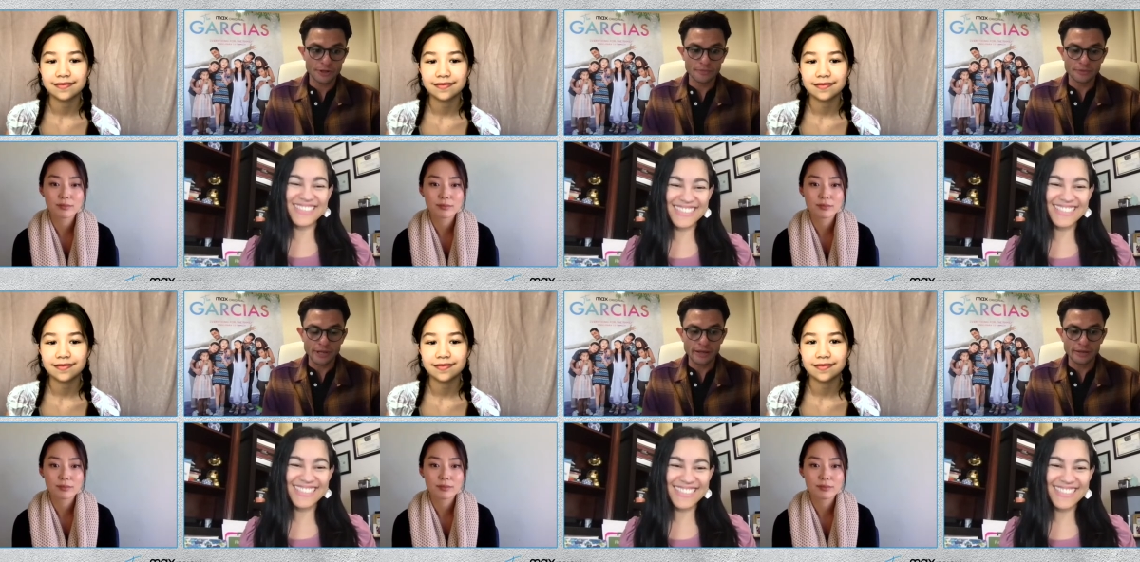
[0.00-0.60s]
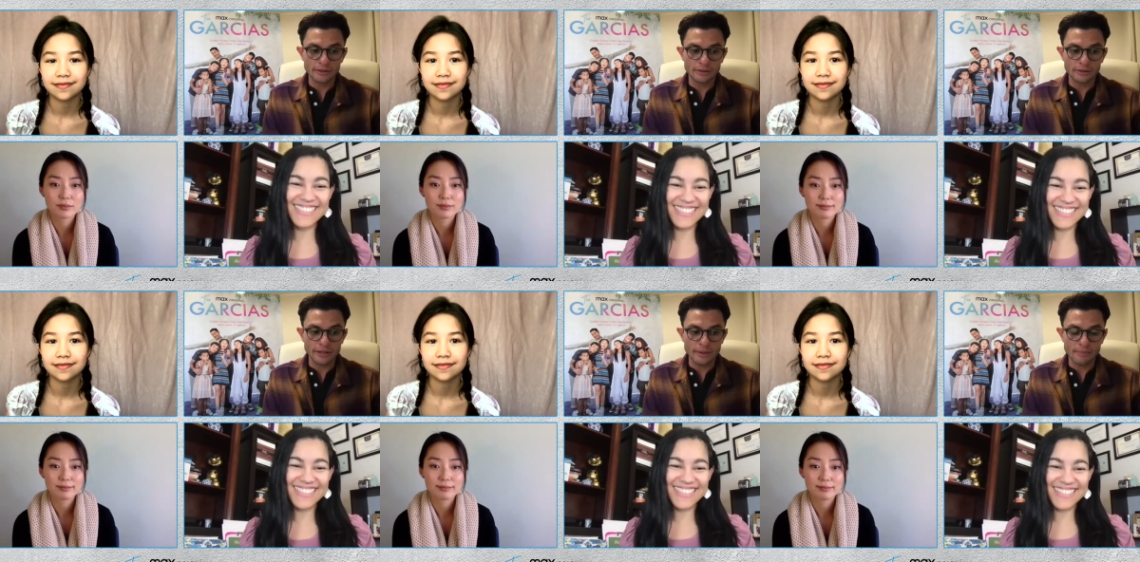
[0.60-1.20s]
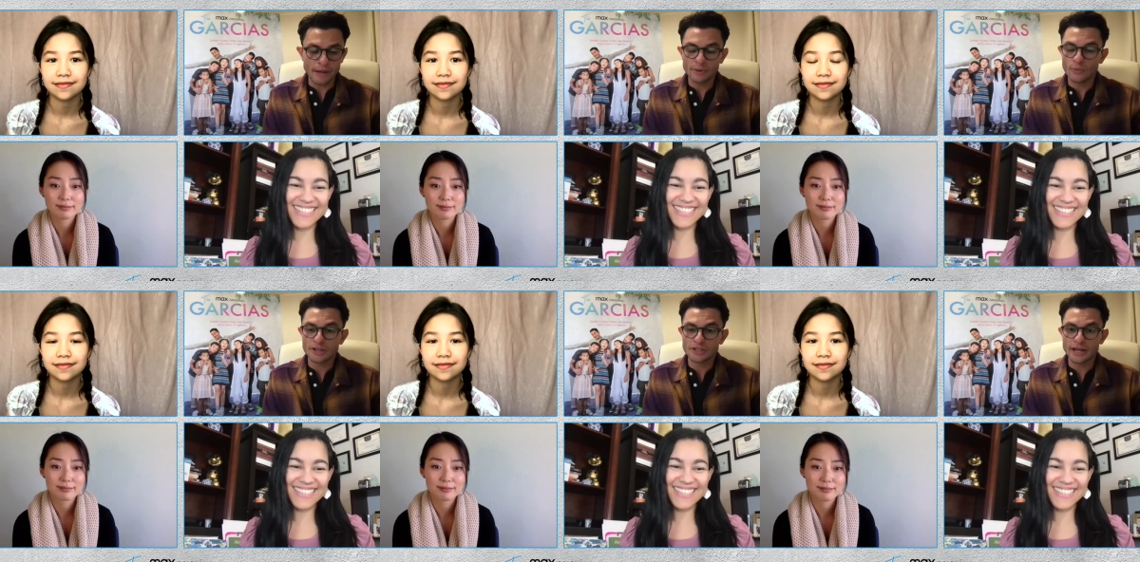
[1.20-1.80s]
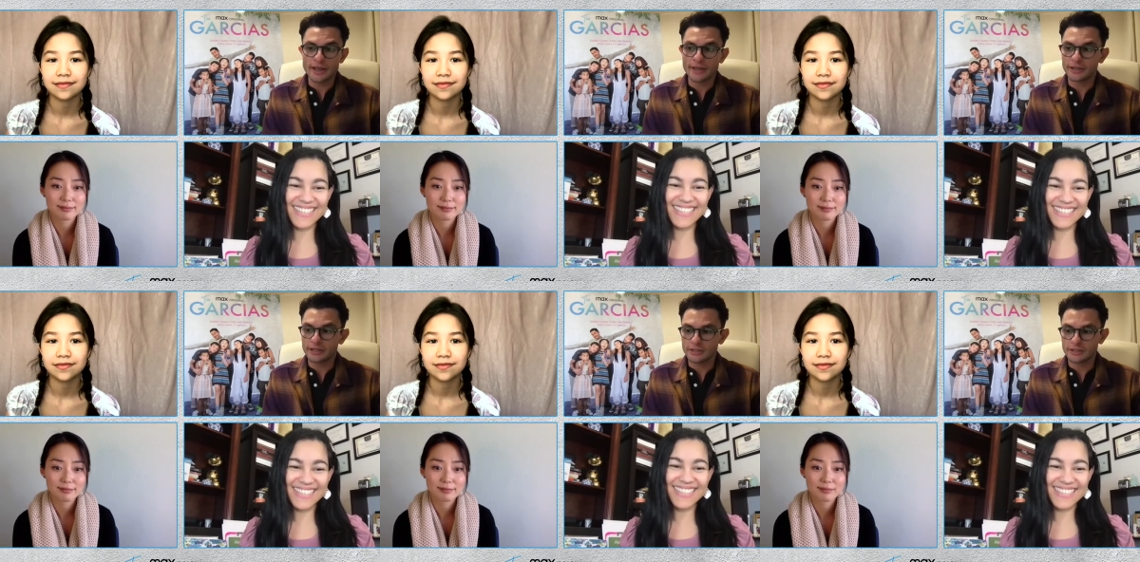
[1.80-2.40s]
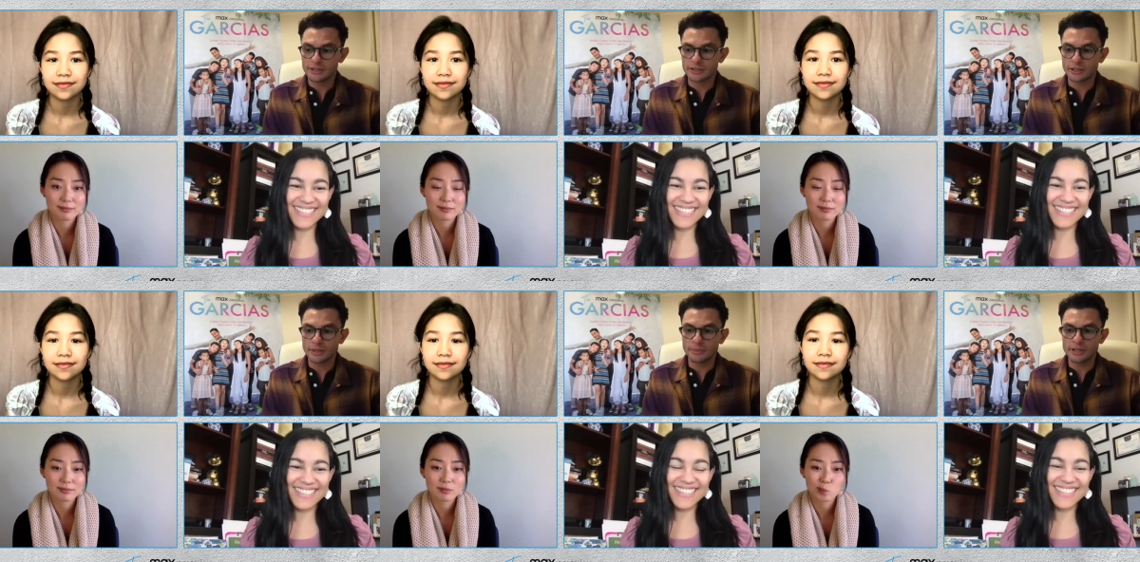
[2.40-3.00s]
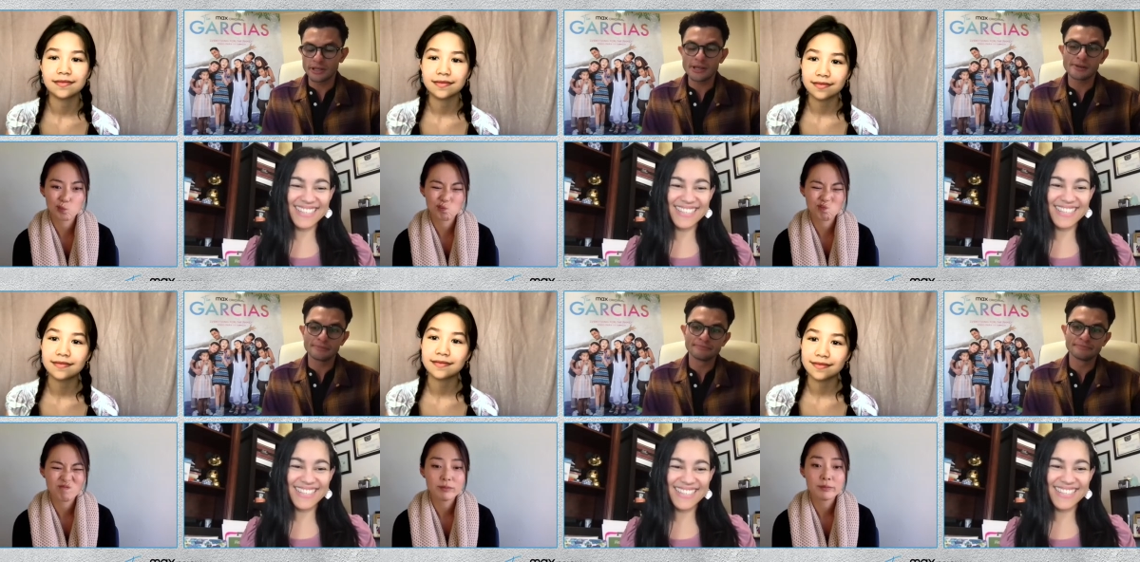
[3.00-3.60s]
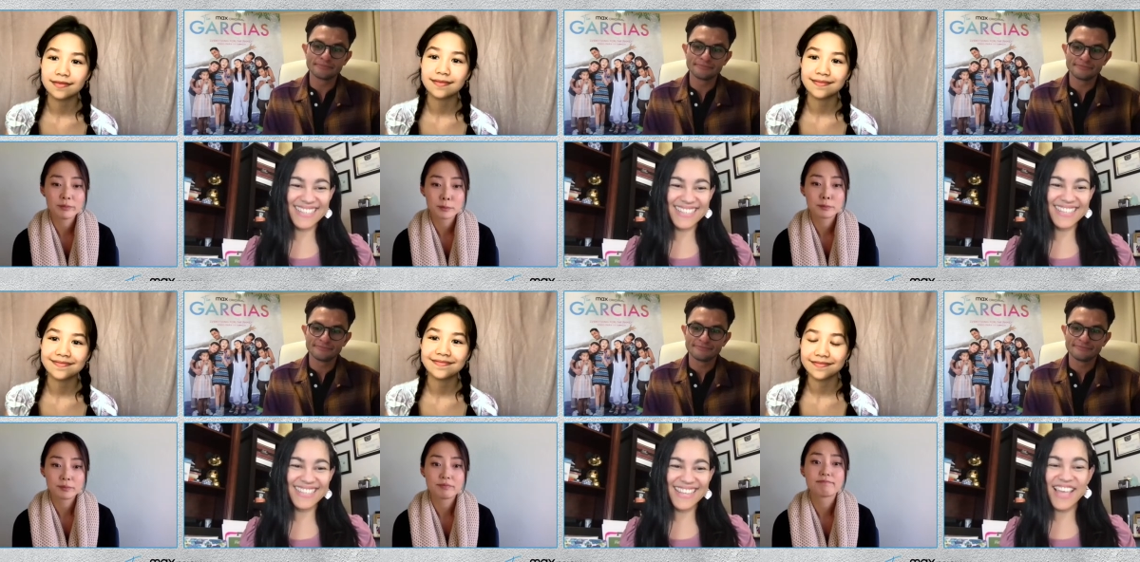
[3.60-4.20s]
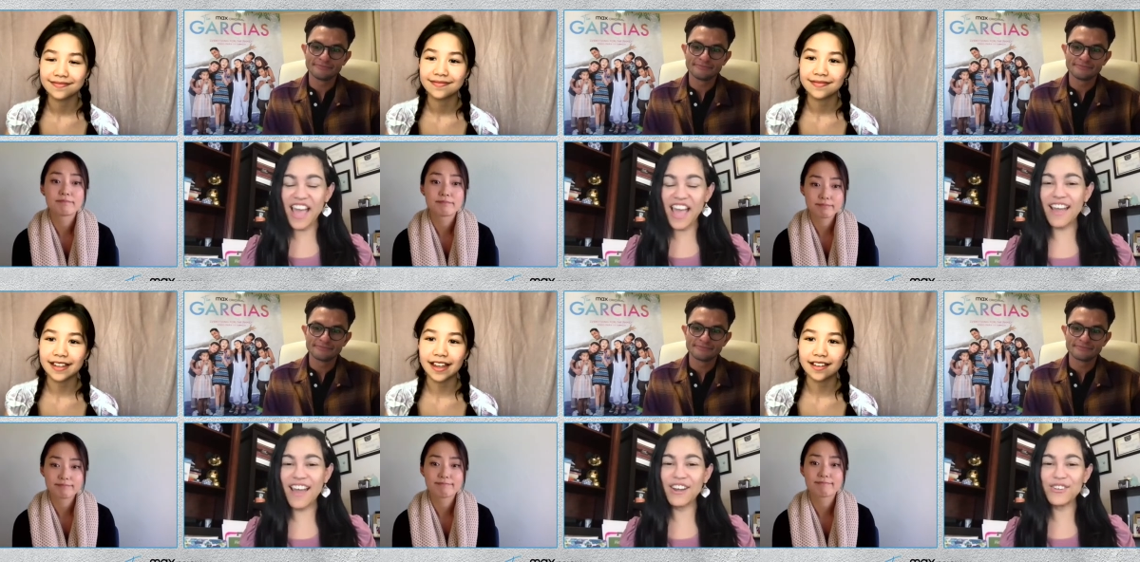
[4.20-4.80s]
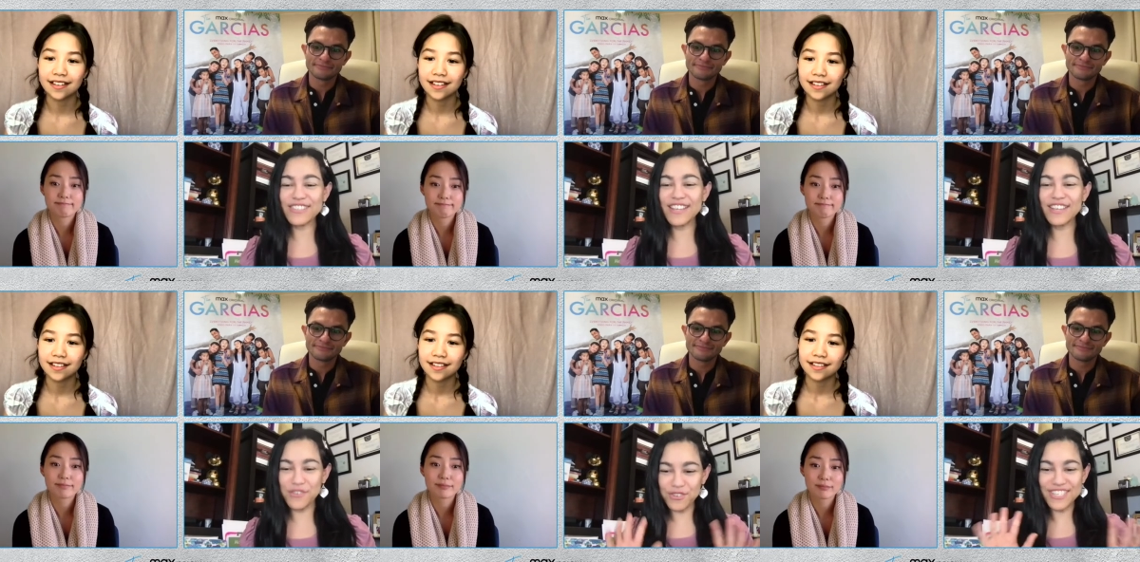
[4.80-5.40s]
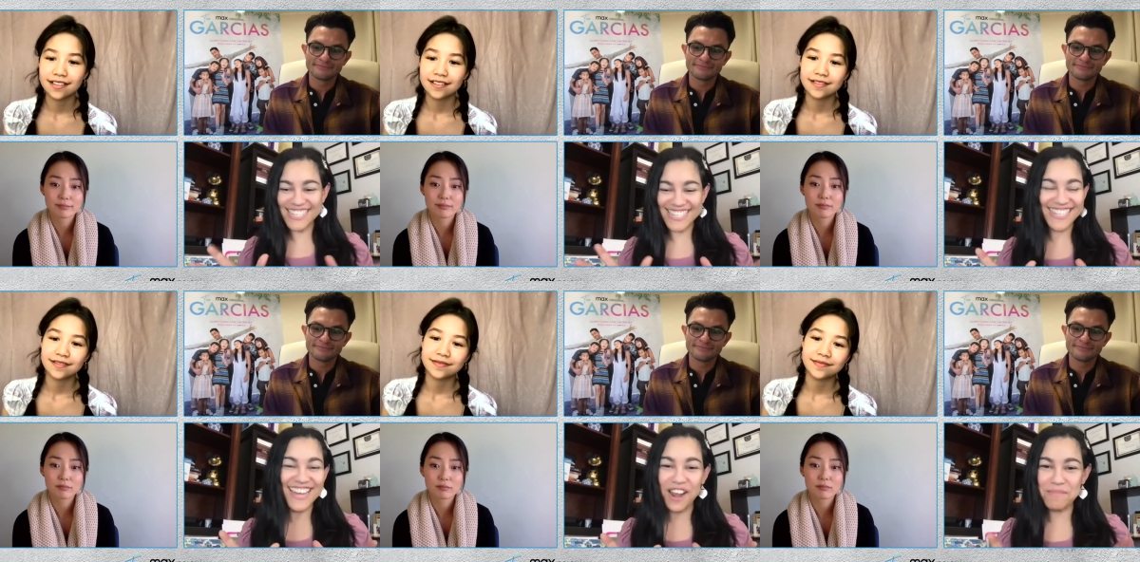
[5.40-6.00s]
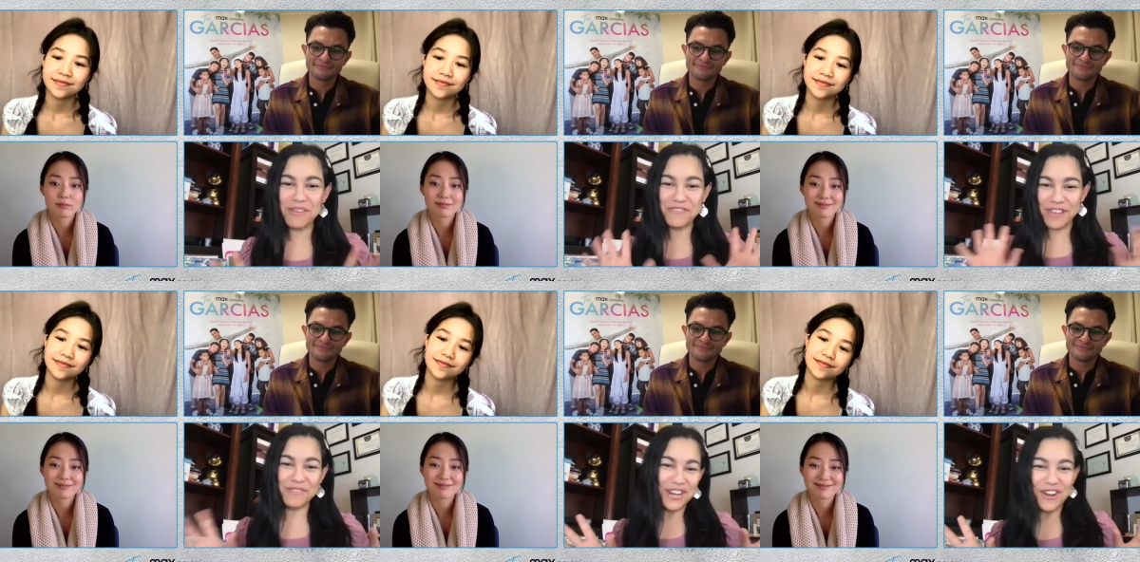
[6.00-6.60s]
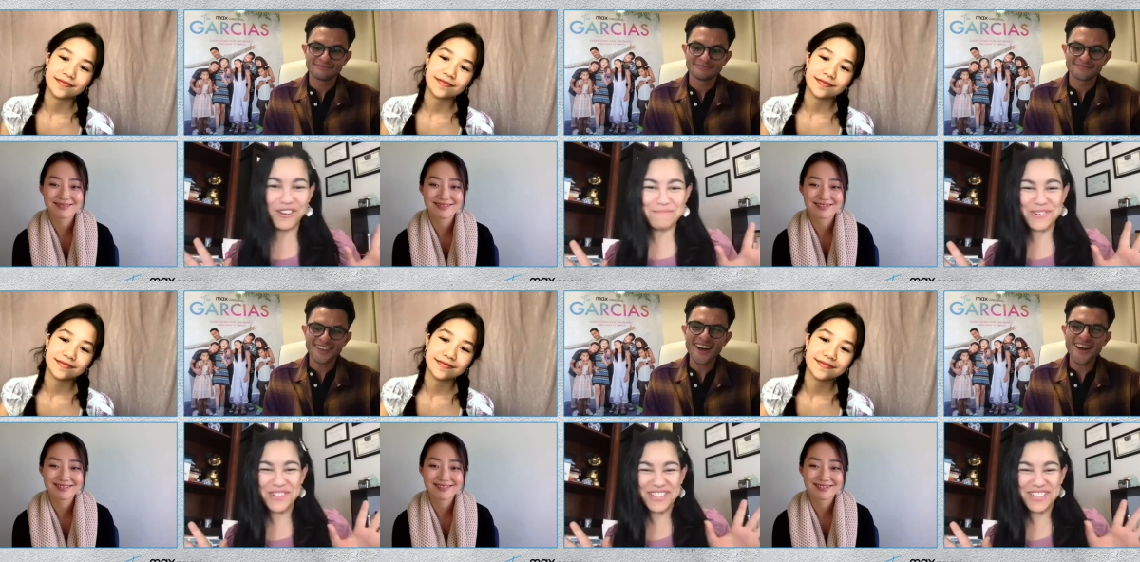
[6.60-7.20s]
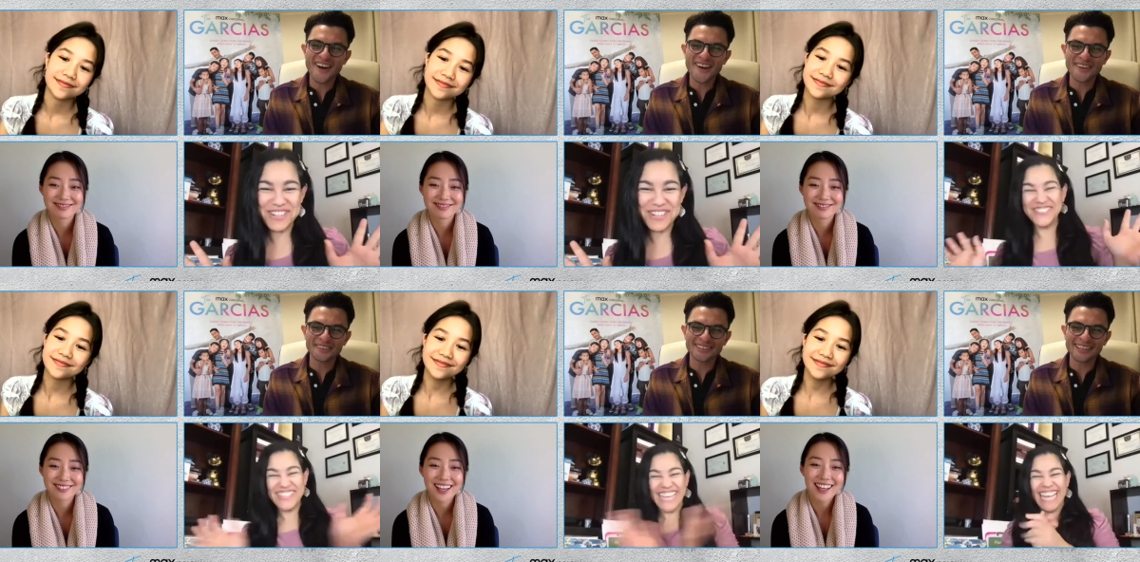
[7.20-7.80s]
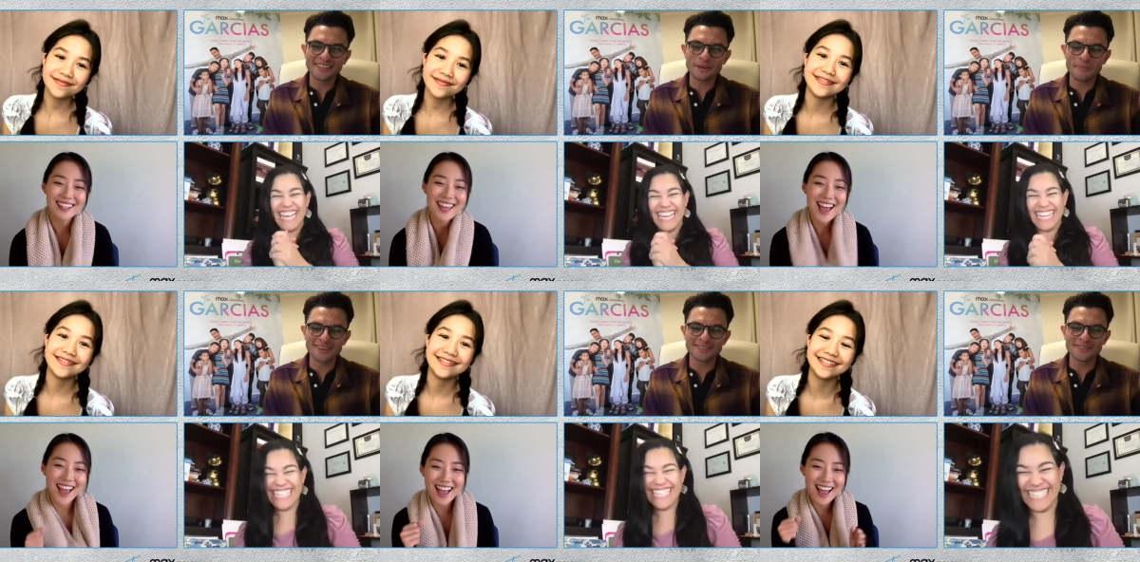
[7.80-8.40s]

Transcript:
Speaker 1: know that that might be watching i, I think is is going to be key
Speaker 2: yeah carlos and Yunjin are my favorite couple
Speaker 1: ah thank you they're mine